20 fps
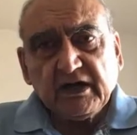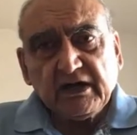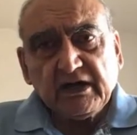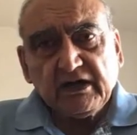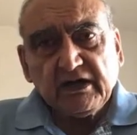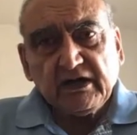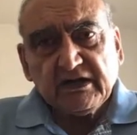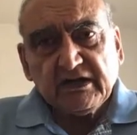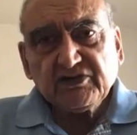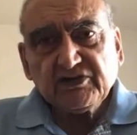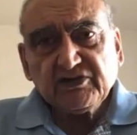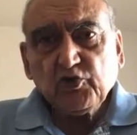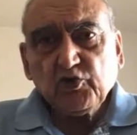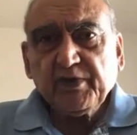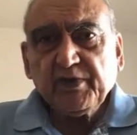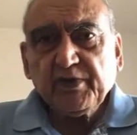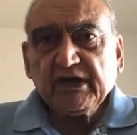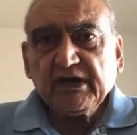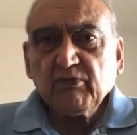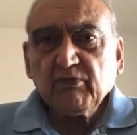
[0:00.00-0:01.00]
that unless
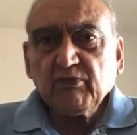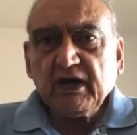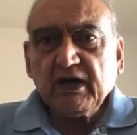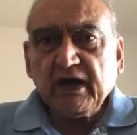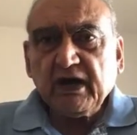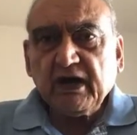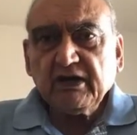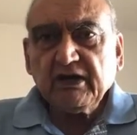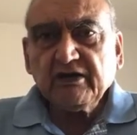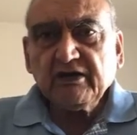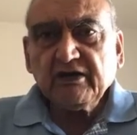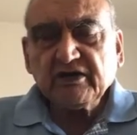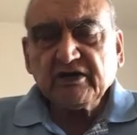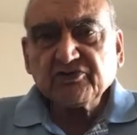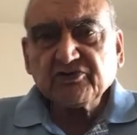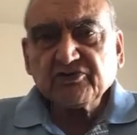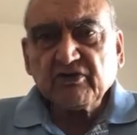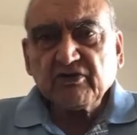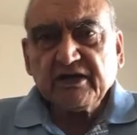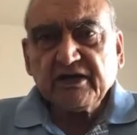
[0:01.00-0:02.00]
you become a highly
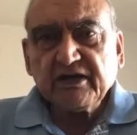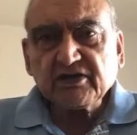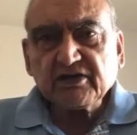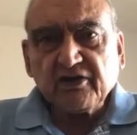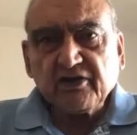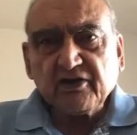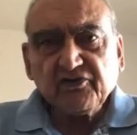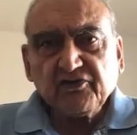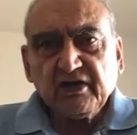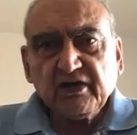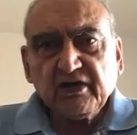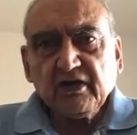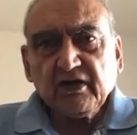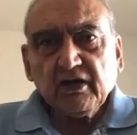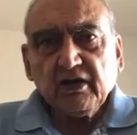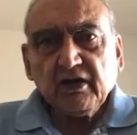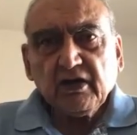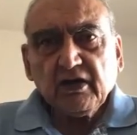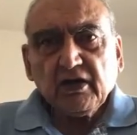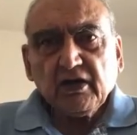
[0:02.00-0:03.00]
industrialized
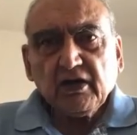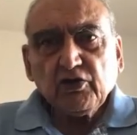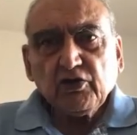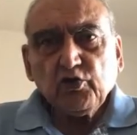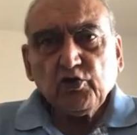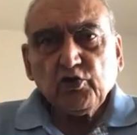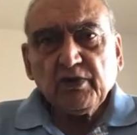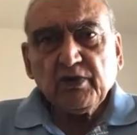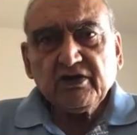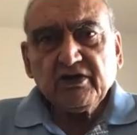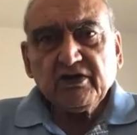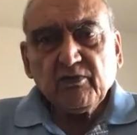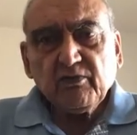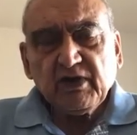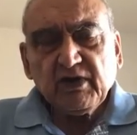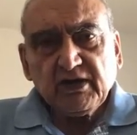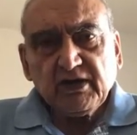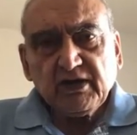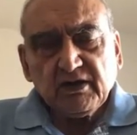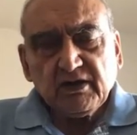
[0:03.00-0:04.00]
country, you will
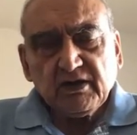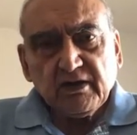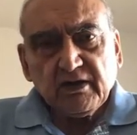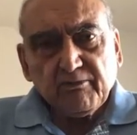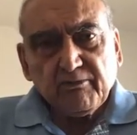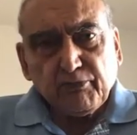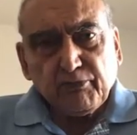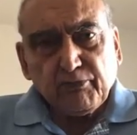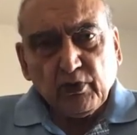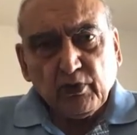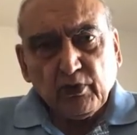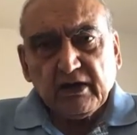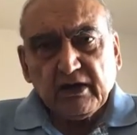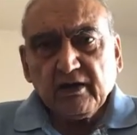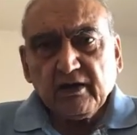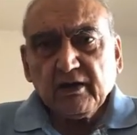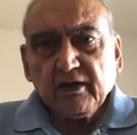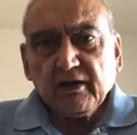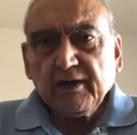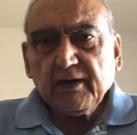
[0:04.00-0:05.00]
remain
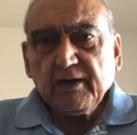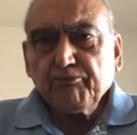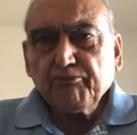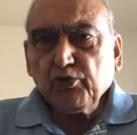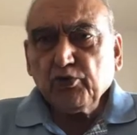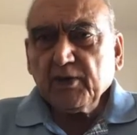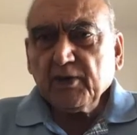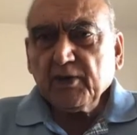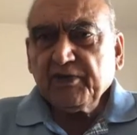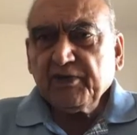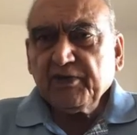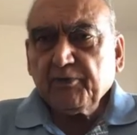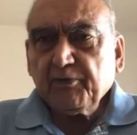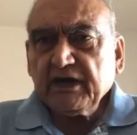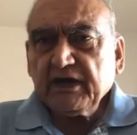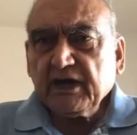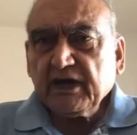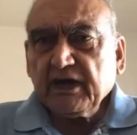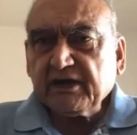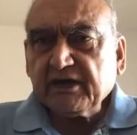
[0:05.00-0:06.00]
poor, and poor
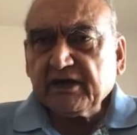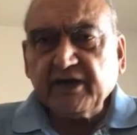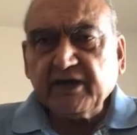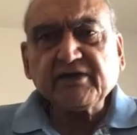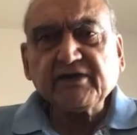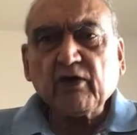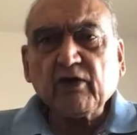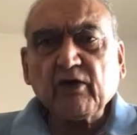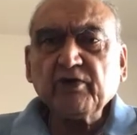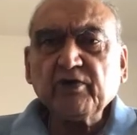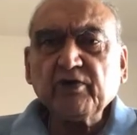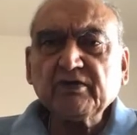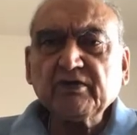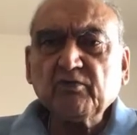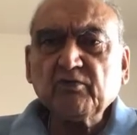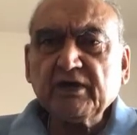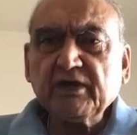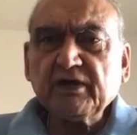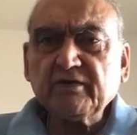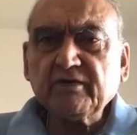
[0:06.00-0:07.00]
people are kicked around
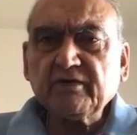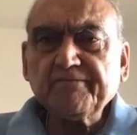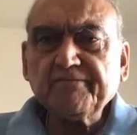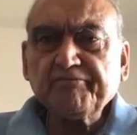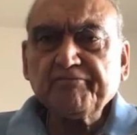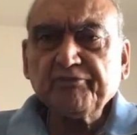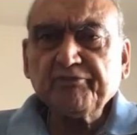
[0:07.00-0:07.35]
in the world.